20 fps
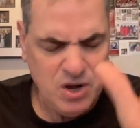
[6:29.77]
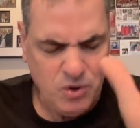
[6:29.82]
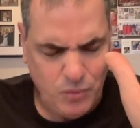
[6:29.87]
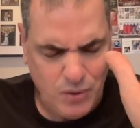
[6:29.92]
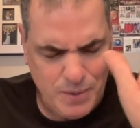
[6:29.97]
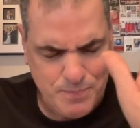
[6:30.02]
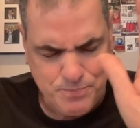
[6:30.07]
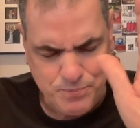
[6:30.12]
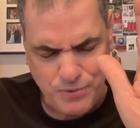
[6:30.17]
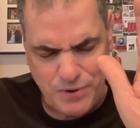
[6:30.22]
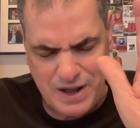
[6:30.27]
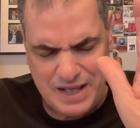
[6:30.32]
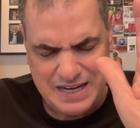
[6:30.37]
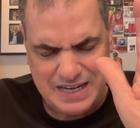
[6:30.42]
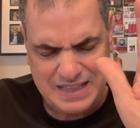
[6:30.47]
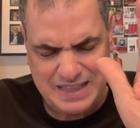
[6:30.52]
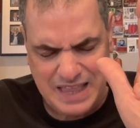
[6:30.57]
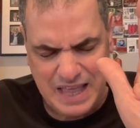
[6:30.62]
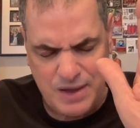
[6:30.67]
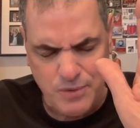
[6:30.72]
We pray
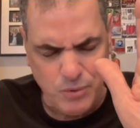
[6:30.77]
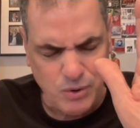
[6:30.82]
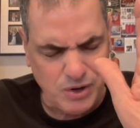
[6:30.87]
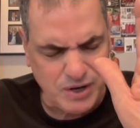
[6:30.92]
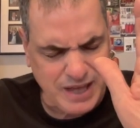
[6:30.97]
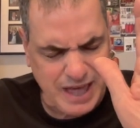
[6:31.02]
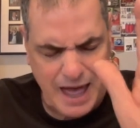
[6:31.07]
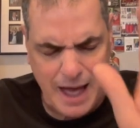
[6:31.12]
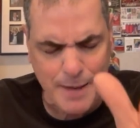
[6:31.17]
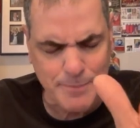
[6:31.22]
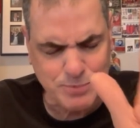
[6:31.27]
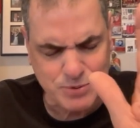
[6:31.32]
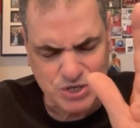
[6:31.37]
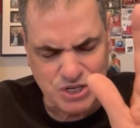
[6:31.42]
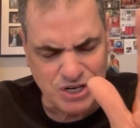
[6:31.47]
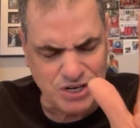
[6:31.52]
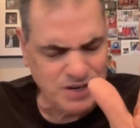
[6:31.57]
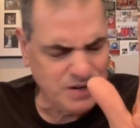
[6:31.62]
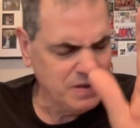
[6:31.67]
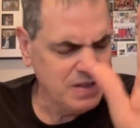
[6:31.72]
that they will
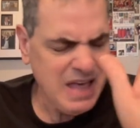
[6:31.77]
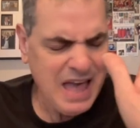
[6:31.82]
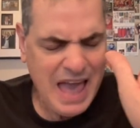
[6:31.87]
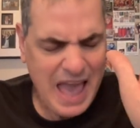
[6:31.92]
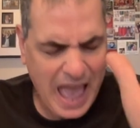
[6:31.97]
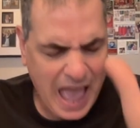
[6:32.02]
capture